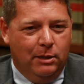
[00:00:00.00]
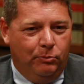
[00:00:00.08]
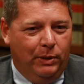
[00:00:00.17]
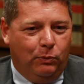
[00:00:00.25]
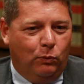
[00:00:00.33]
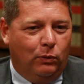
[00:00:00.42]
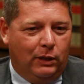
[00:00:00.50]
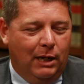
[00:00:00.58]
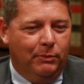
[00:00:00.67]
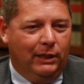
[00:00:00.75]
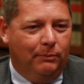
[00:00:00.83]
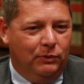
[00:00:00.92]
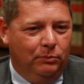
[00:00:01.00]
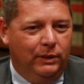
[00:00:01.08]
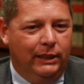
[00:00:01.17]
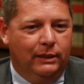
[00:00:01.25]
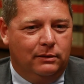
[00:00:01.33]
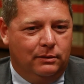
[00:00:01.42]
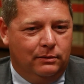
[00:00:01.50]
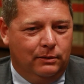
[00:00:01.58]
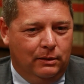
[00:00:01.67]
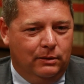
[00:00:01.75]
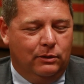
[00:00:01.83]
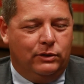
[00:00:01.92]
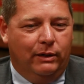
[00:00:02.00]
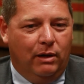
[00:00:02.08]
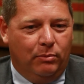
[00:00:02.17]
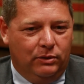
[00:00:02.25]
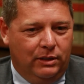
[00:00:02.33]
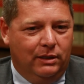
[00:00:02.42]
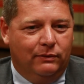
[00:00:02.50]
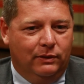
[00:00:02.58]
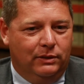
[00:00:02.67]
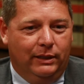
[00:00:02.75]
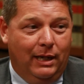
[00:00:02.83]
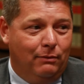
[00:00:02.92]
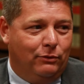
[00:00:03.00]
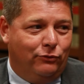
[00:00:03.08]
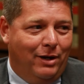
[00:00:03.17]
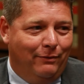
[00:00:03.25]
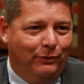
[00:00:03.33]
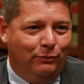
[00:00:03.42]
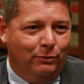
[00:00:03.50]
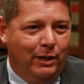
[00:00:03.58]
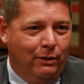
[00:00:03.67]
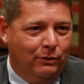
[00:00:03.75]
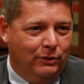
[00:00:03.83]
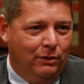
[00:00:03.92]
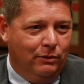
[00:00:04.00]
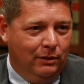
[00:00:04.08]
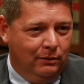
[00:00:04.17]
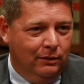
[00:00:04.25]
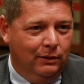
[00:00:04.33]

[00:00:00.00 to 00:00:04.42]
people were coming up to me as their, state representative and say, "I was driving through Arizona